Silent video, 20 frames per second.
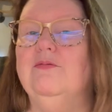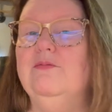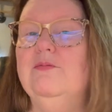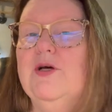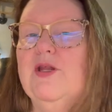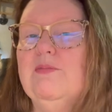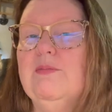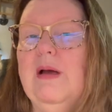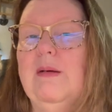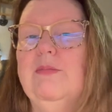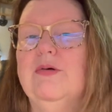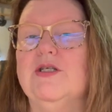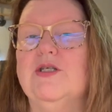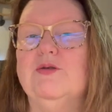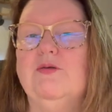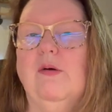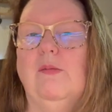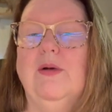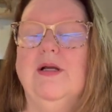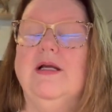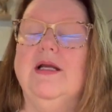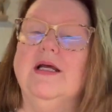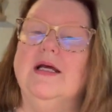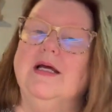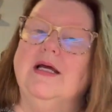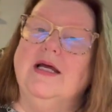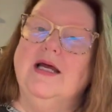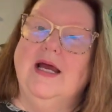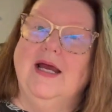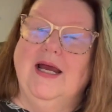with my bushwoman
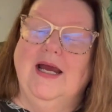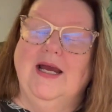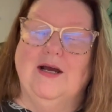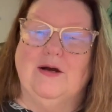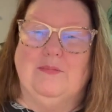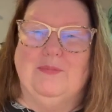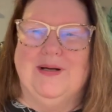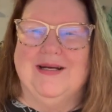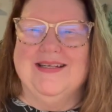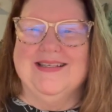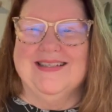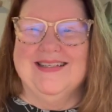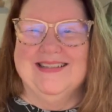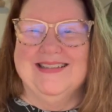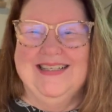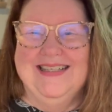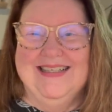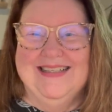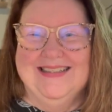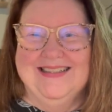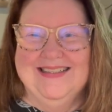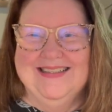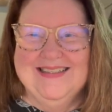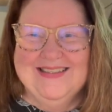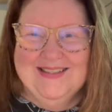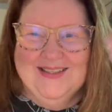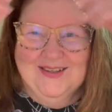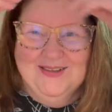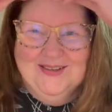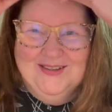hair, but it's clean.
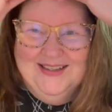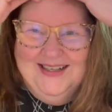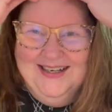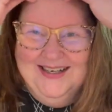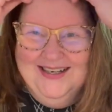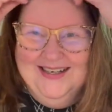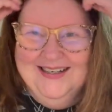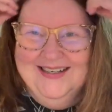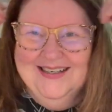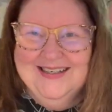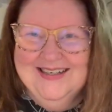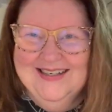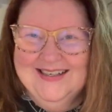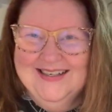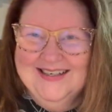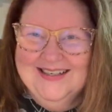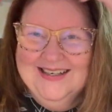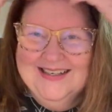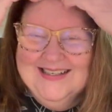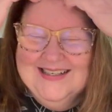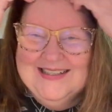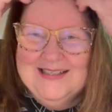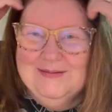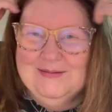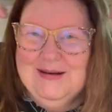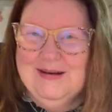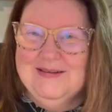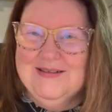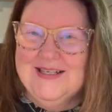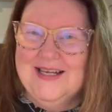So
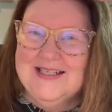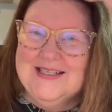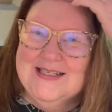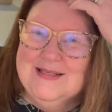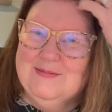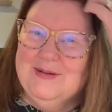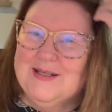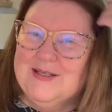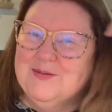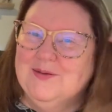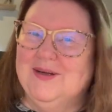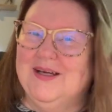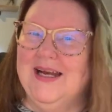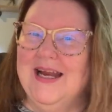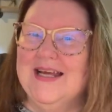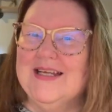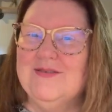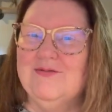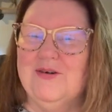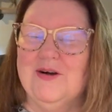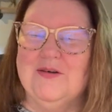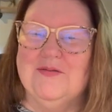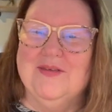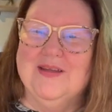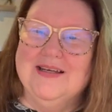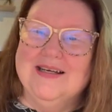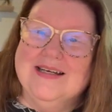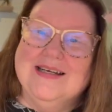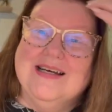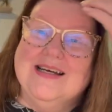sometimes that's the best we can ask for.
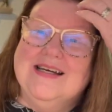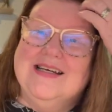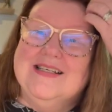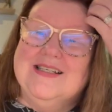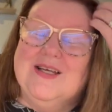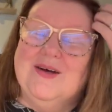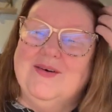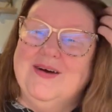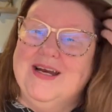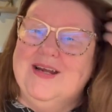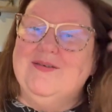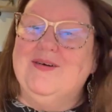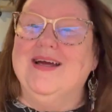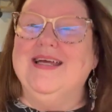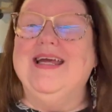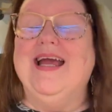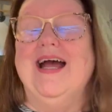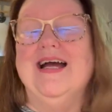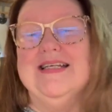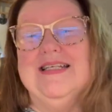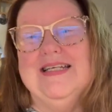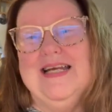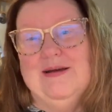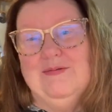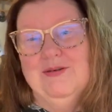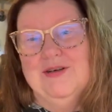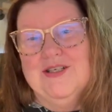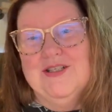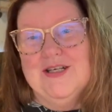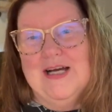So anyway, yeah, today
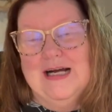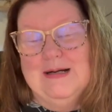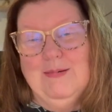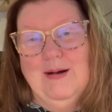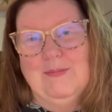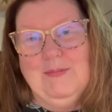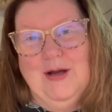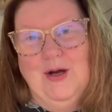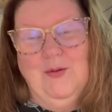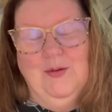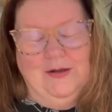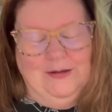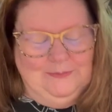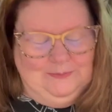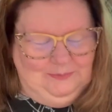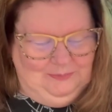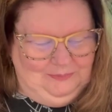we're going to talk about my quilt.